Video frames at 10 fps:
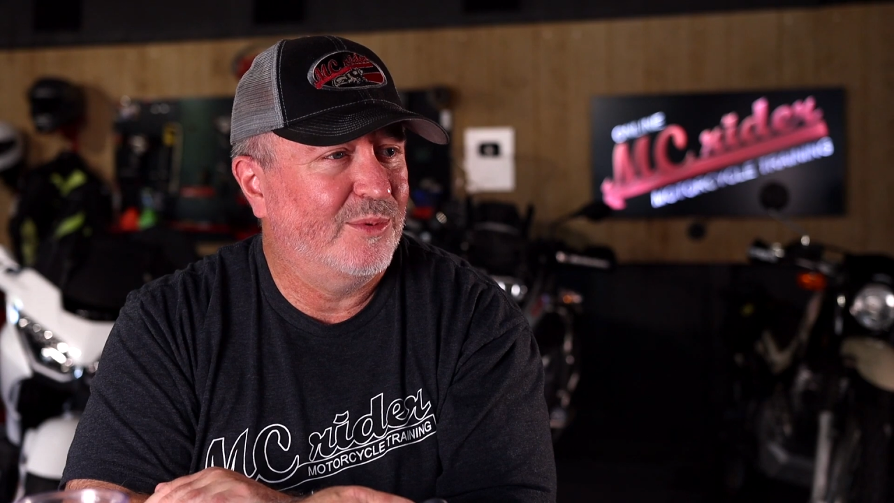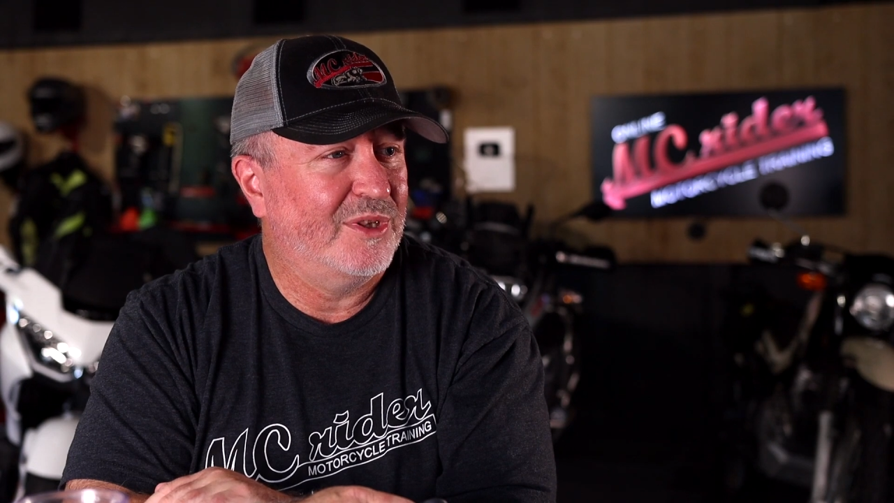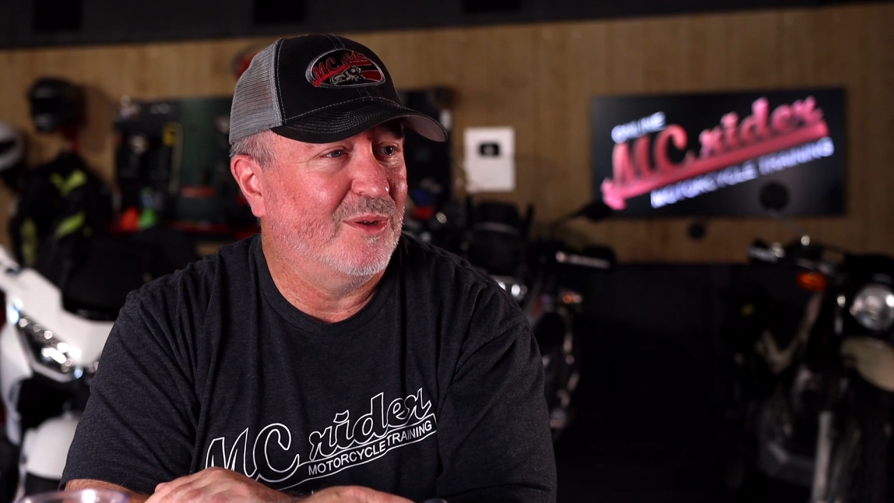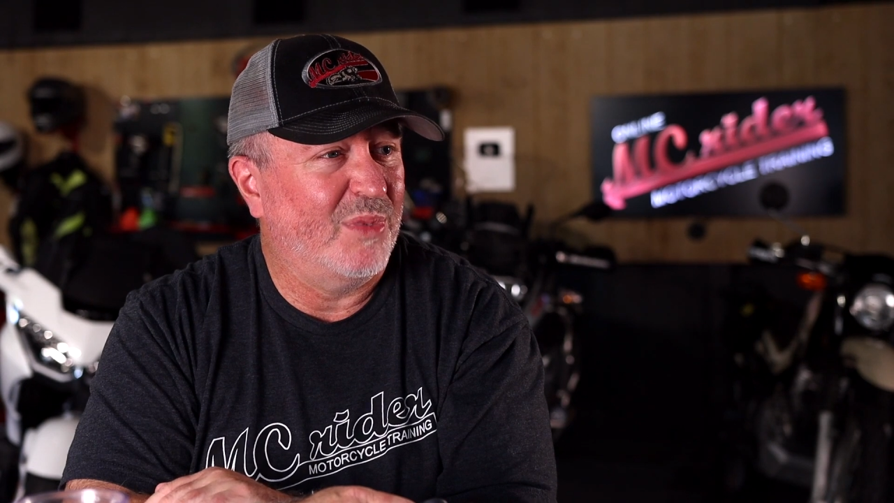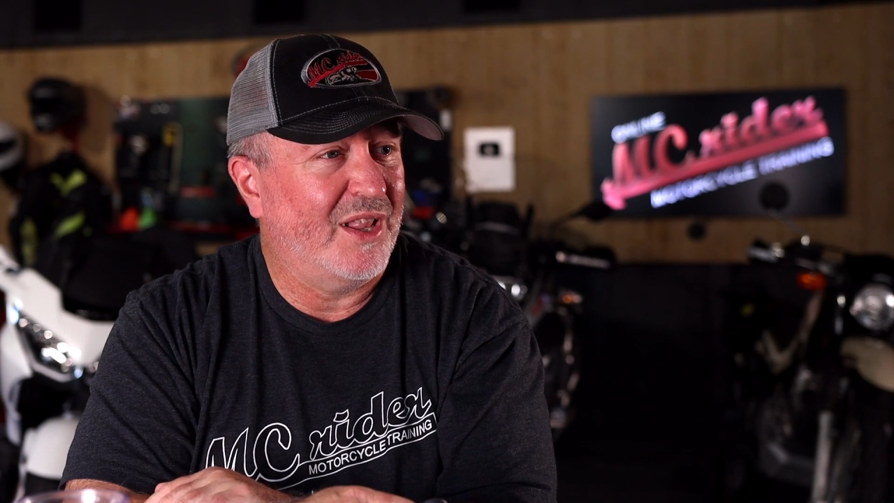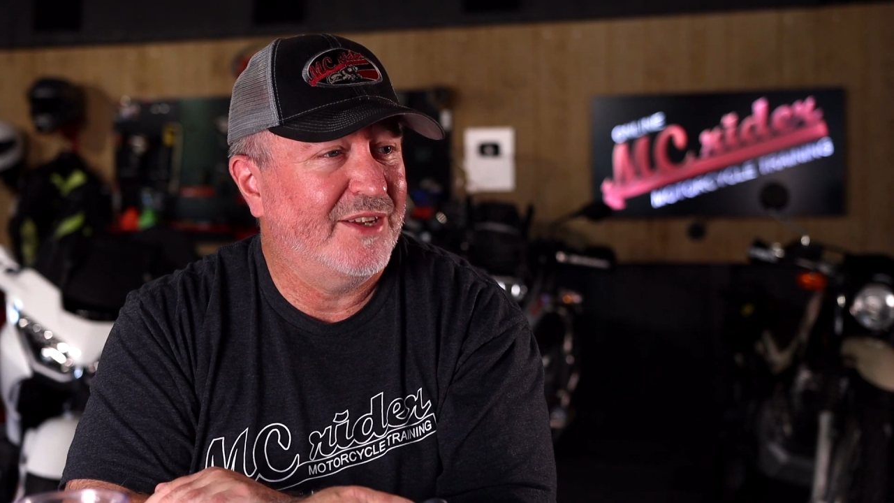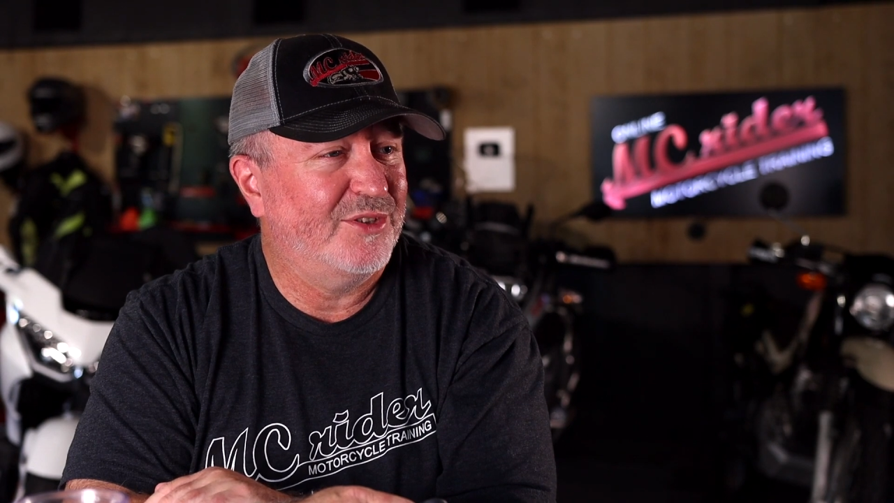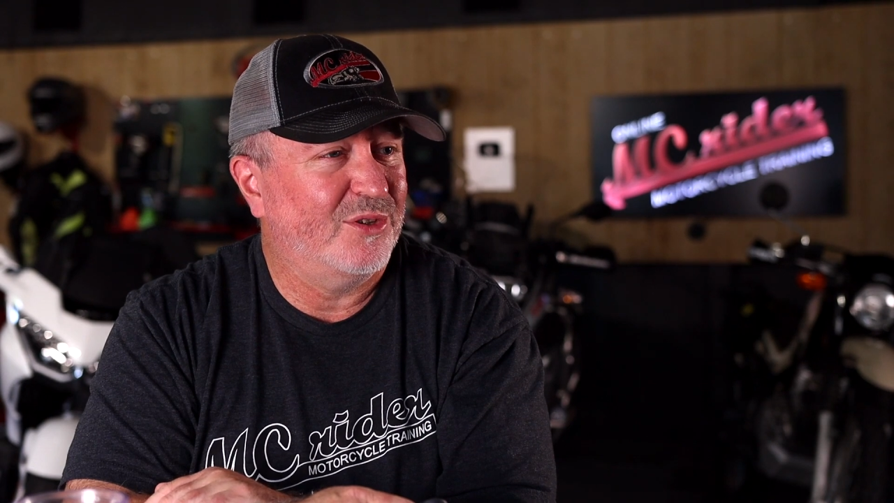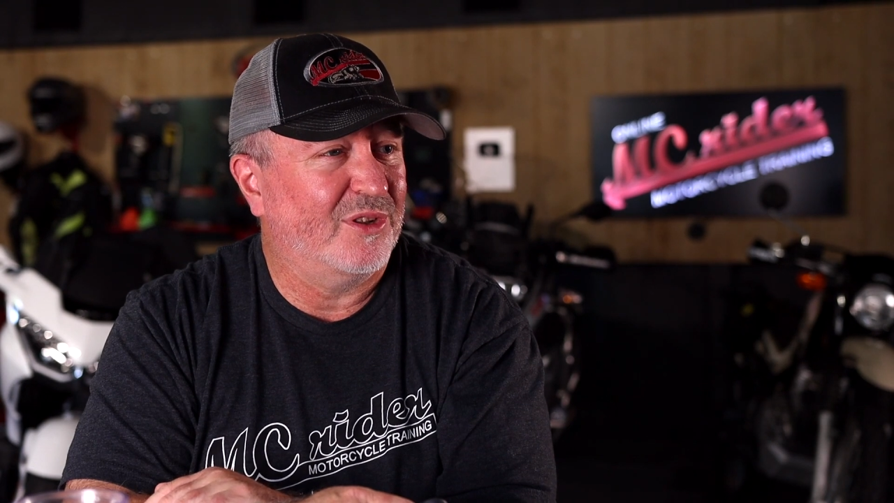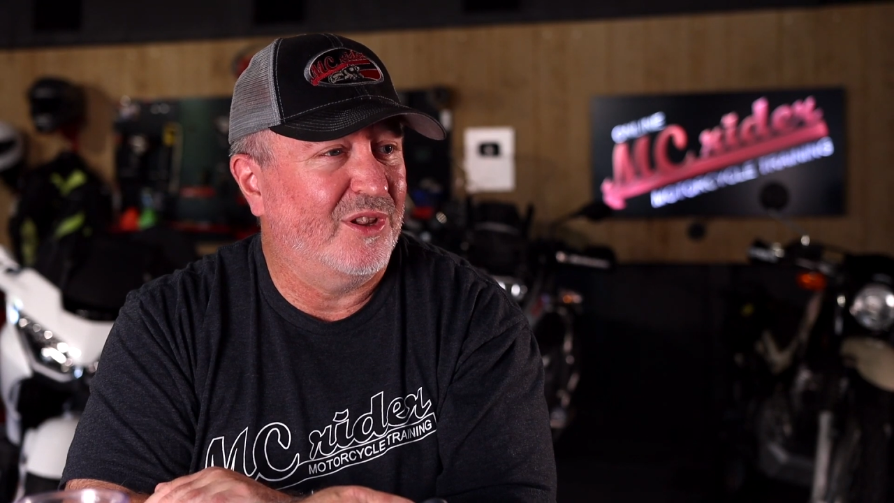but the
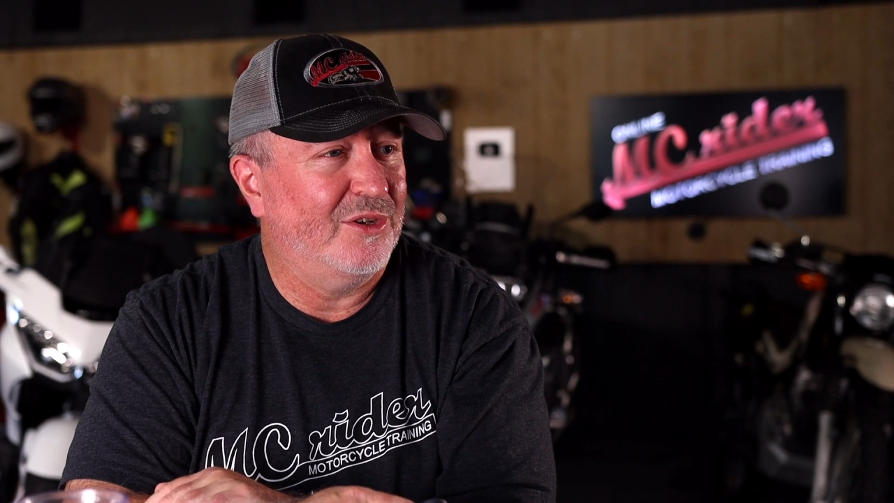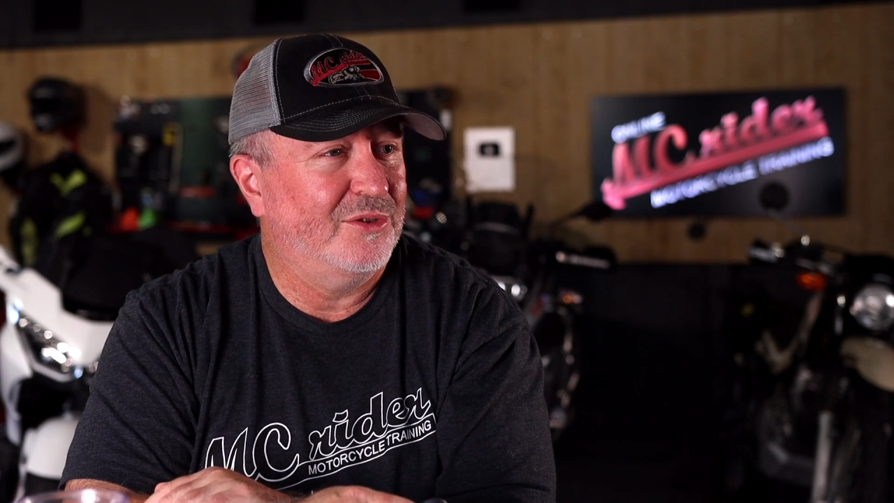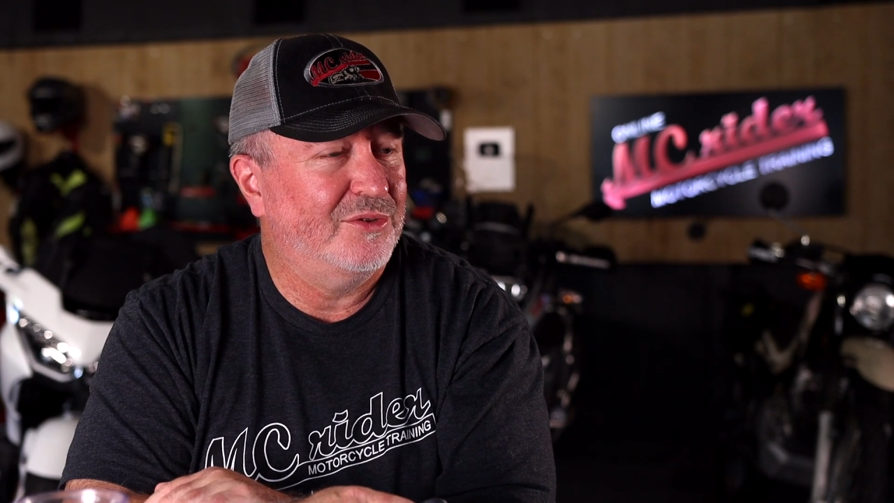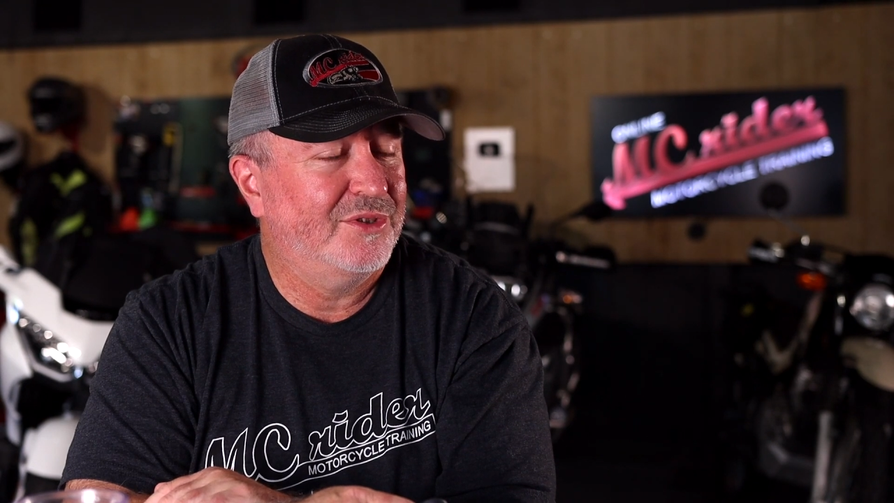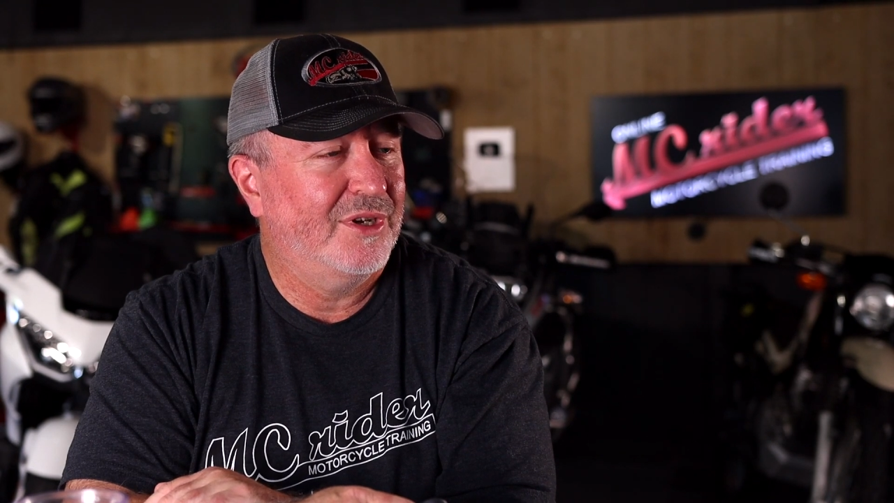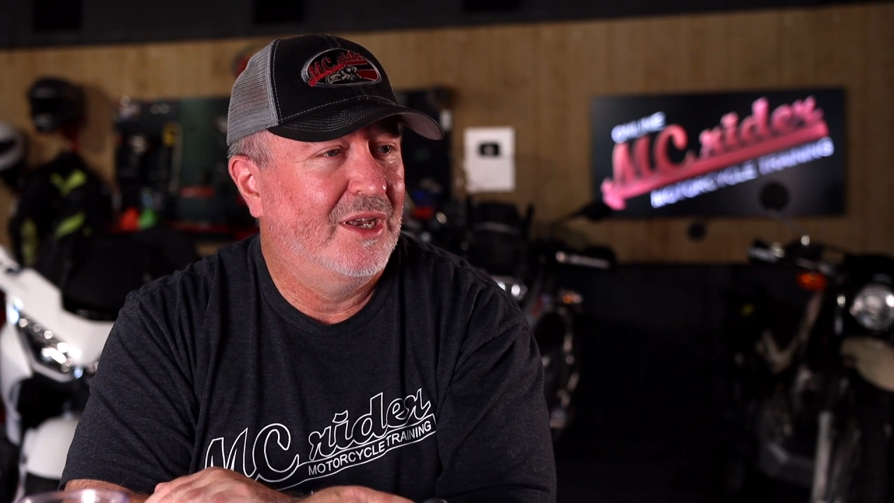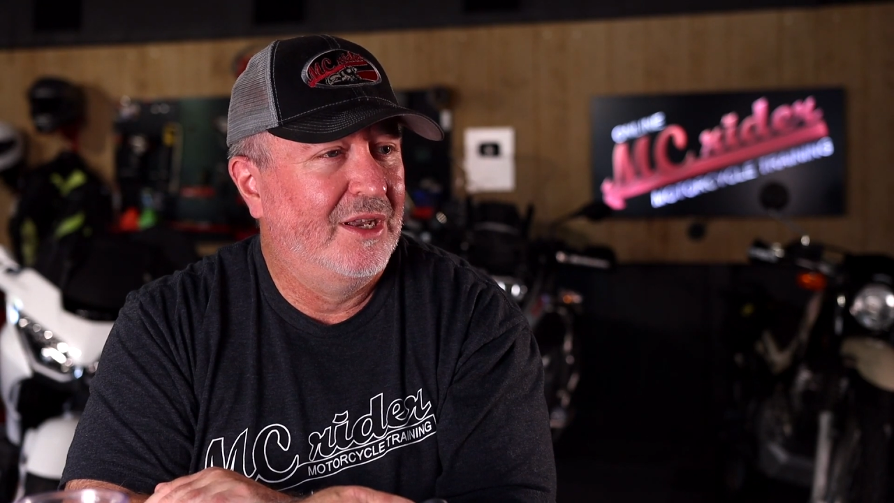blinds are closed.